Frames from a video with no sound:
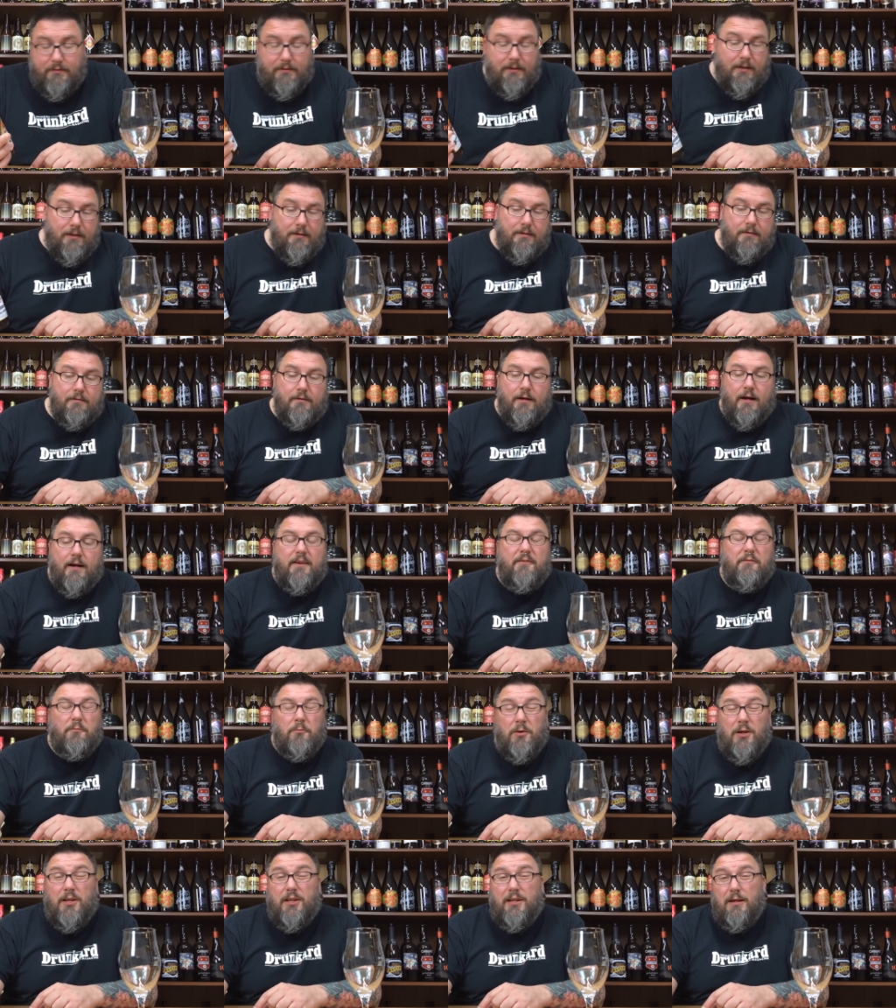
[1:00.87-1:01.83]
yeah, they're not
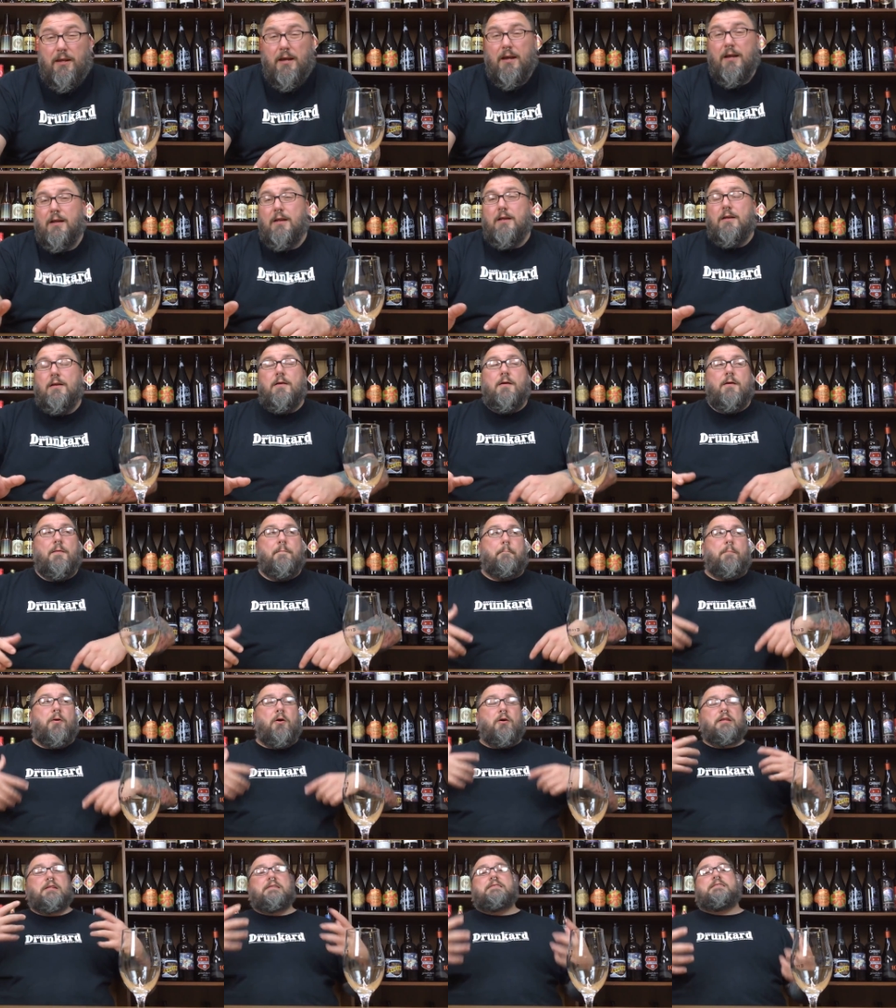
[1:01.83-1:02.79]
even really
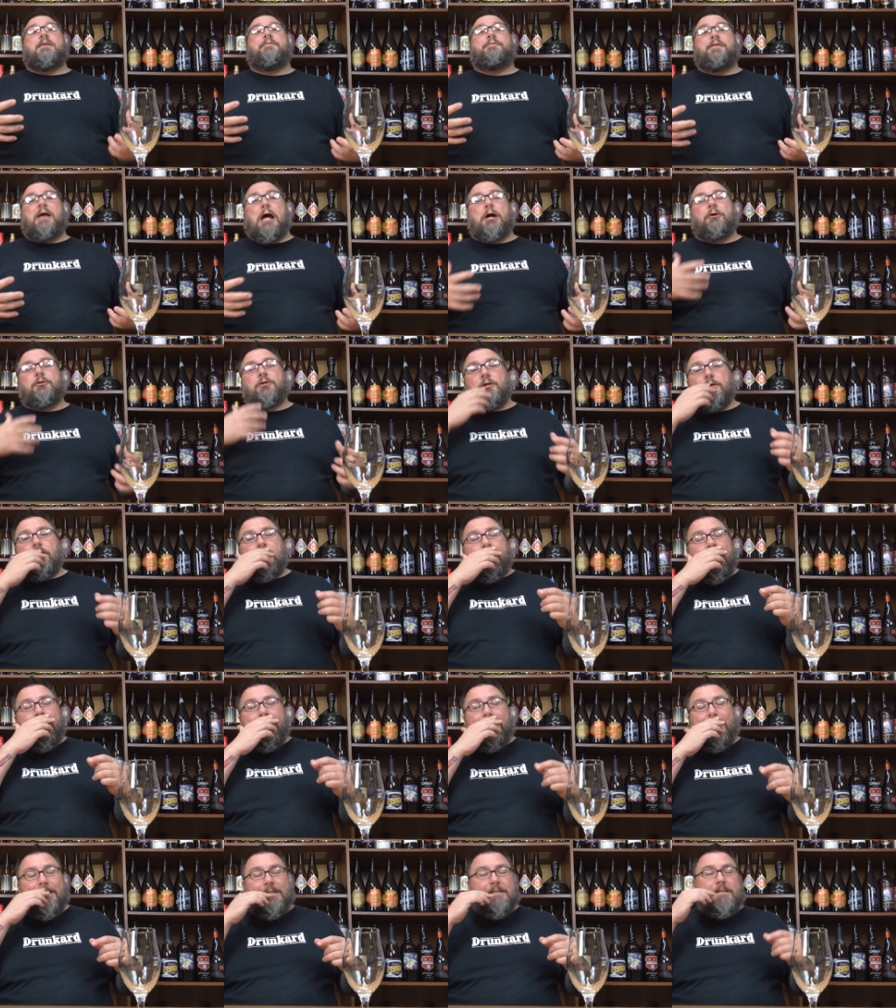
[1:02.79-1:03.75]
putting stuff out there
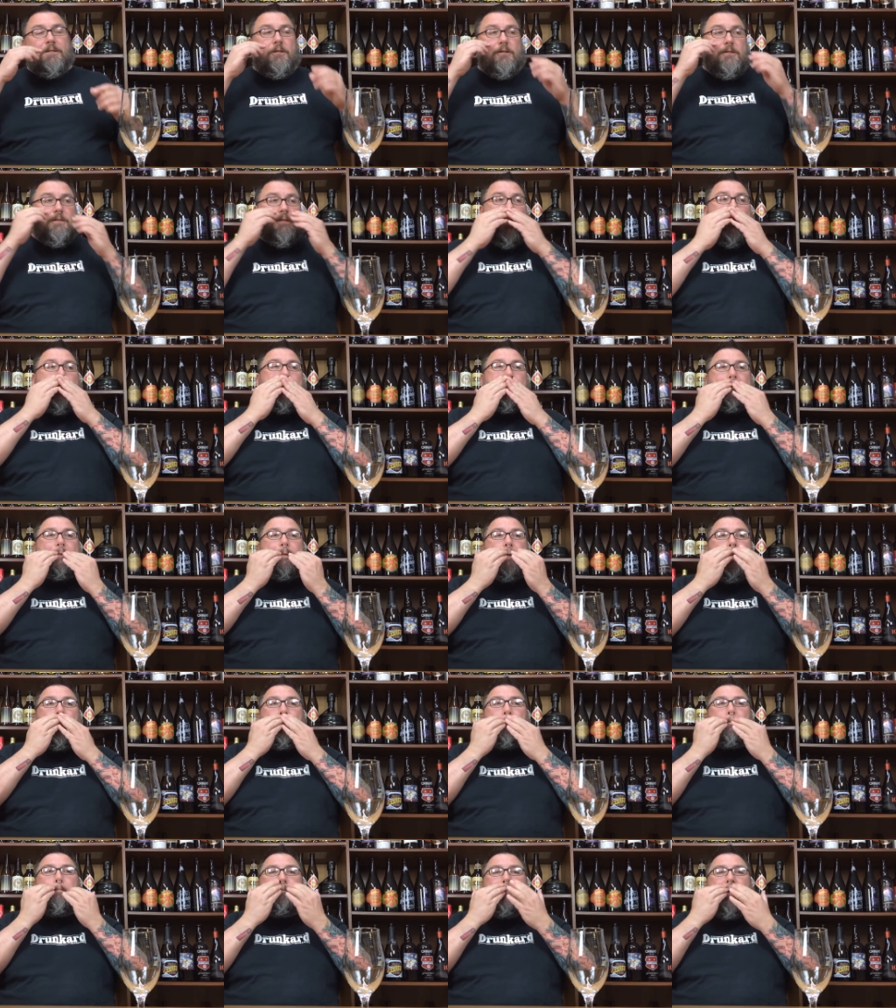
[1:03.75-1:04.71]
yet. I guess they're just kind of
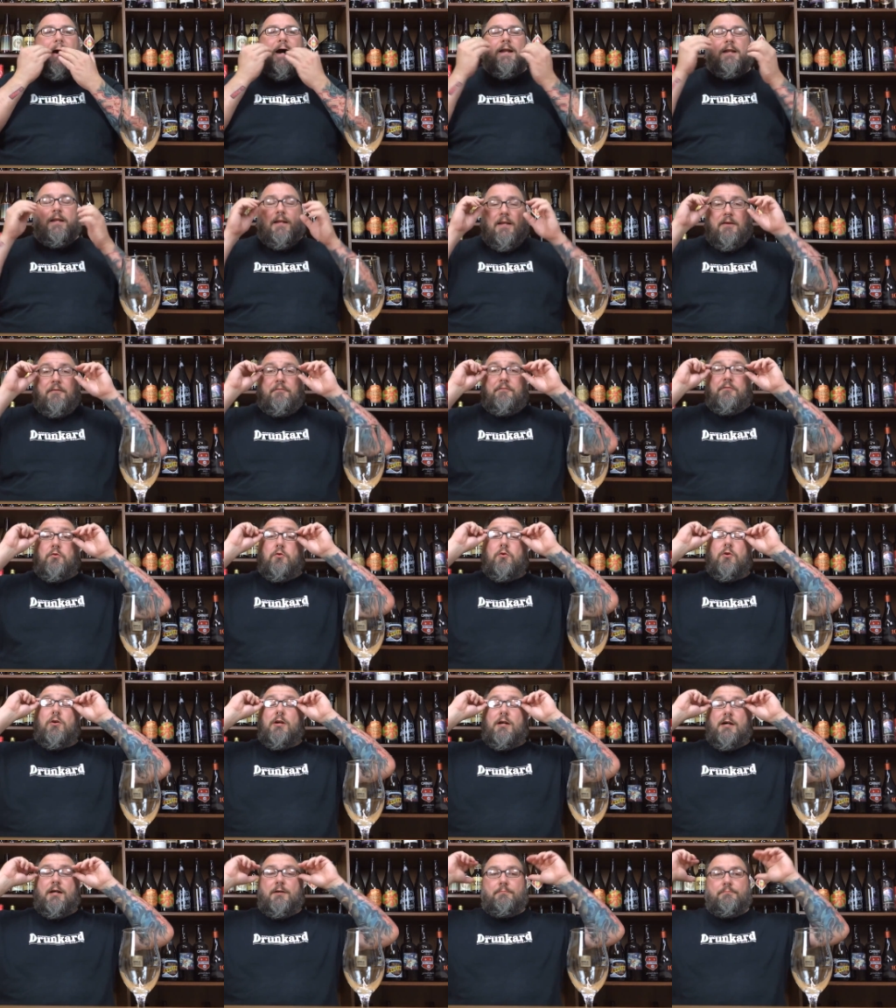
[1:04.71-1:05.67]
bottling
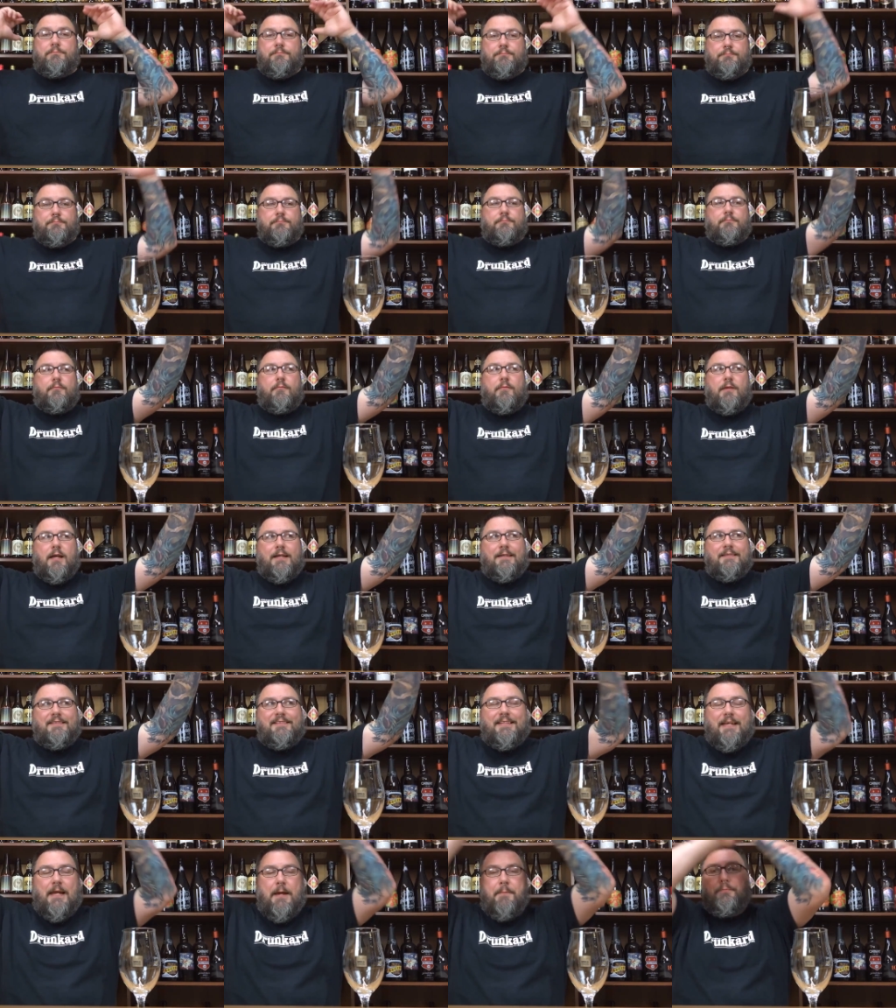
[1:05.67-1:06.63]
for um,
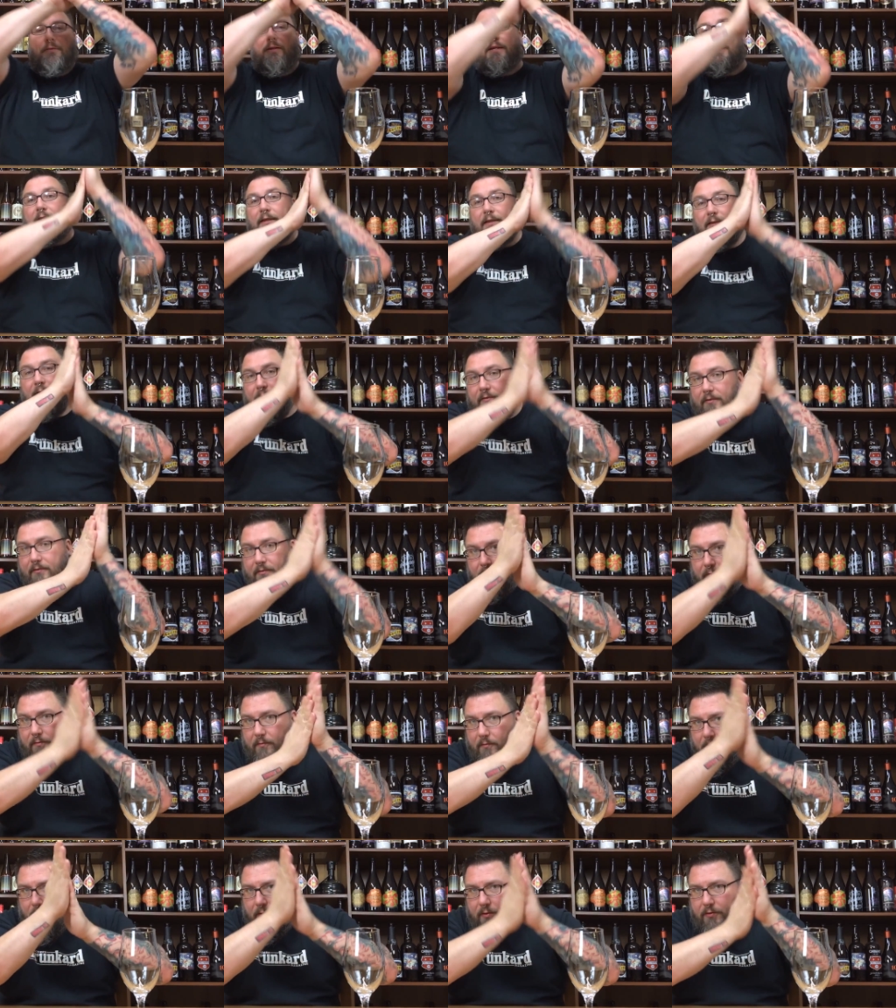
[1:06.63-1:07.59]
sampling
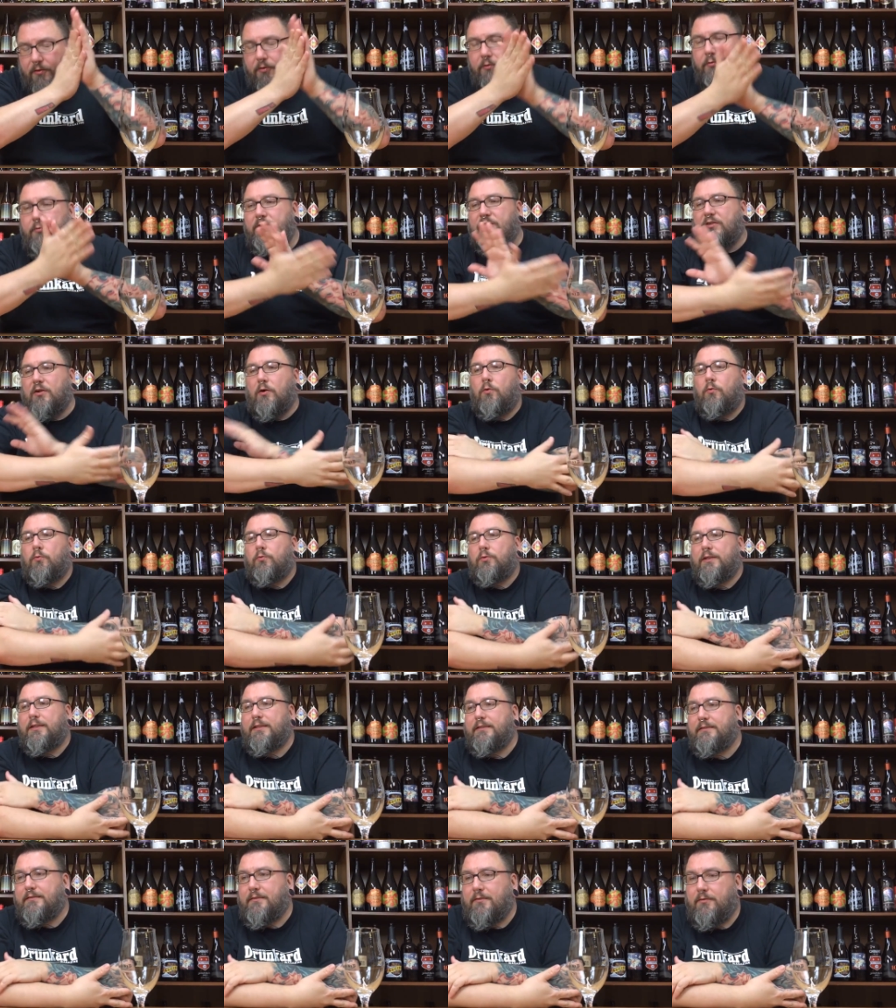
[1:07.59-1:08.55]
use
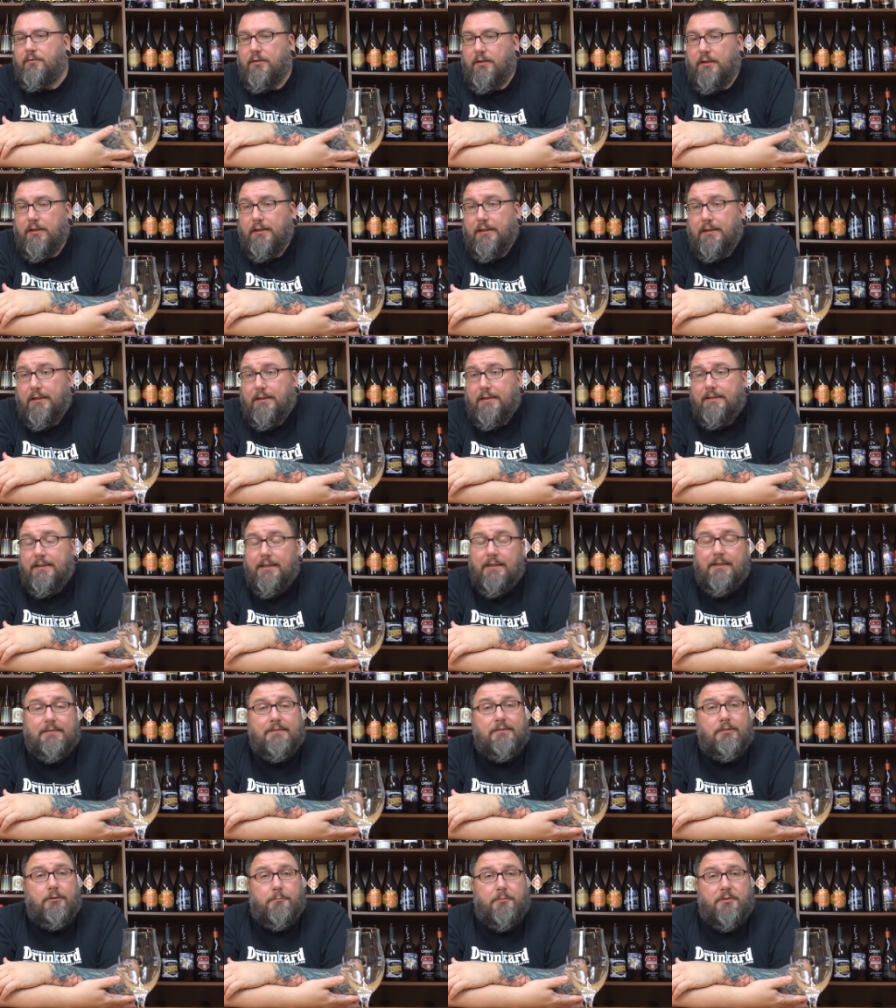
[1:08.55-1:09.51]
only. So yeah,
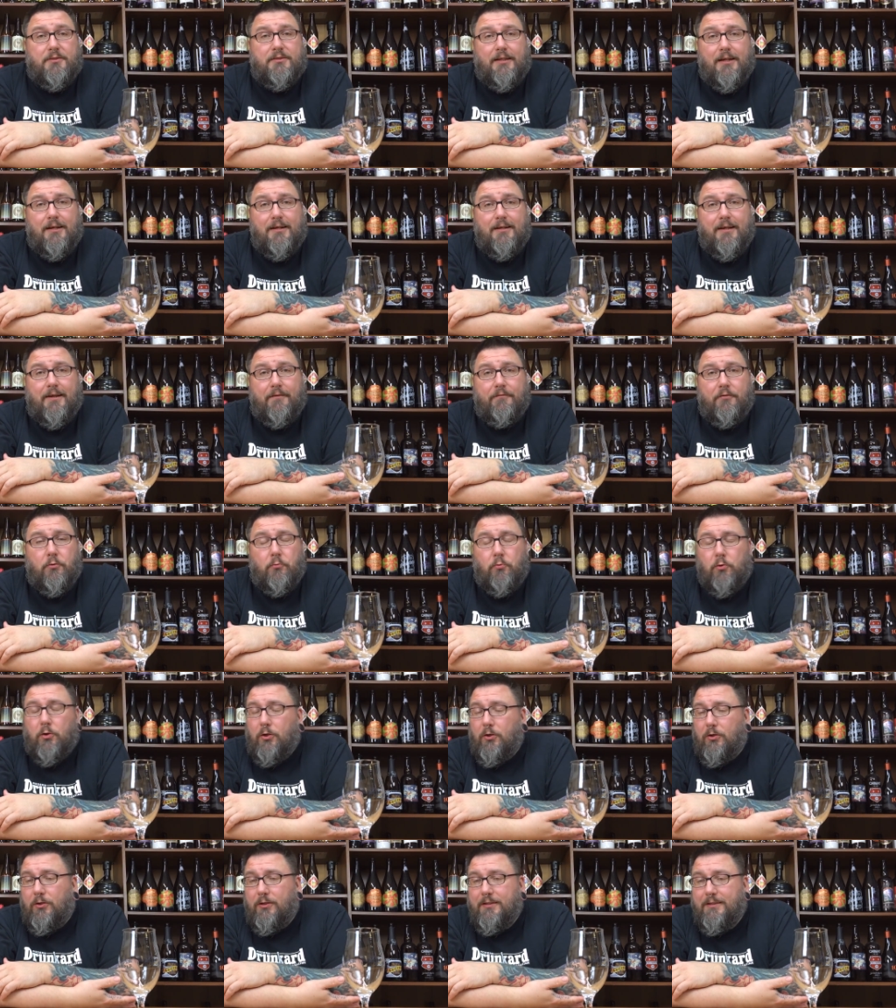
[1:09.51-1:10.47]
super excited to give it a
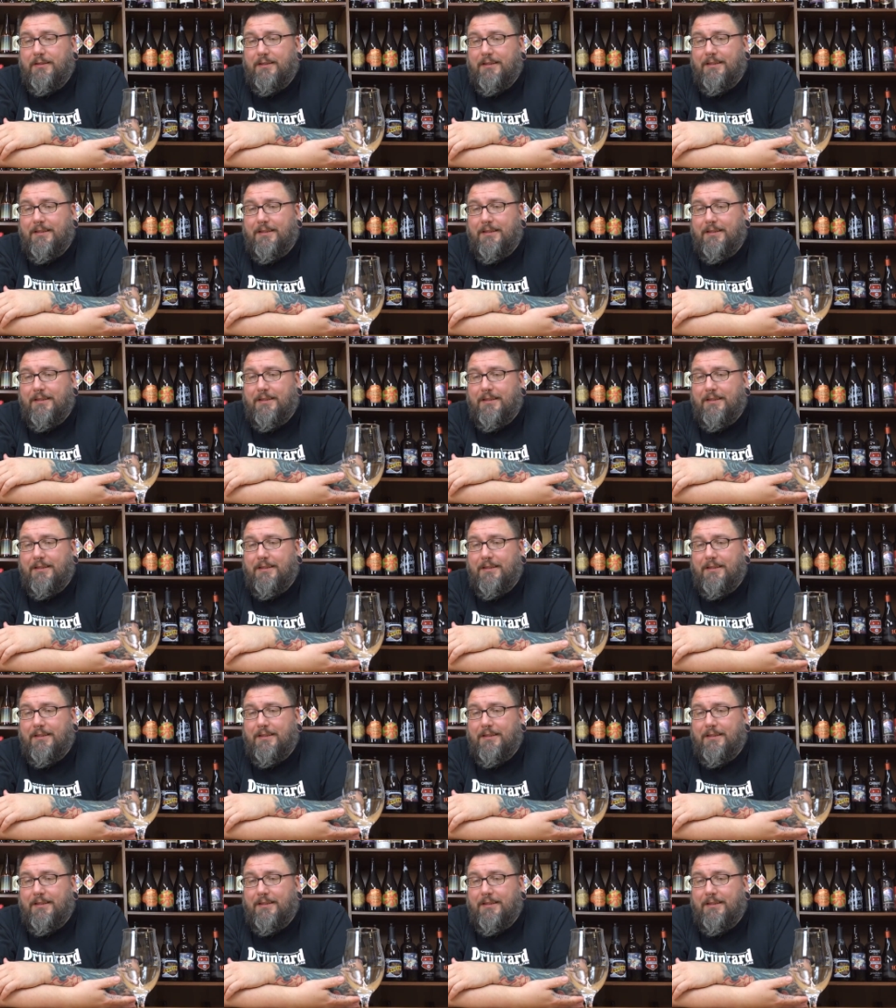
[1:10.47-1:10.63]
whirl.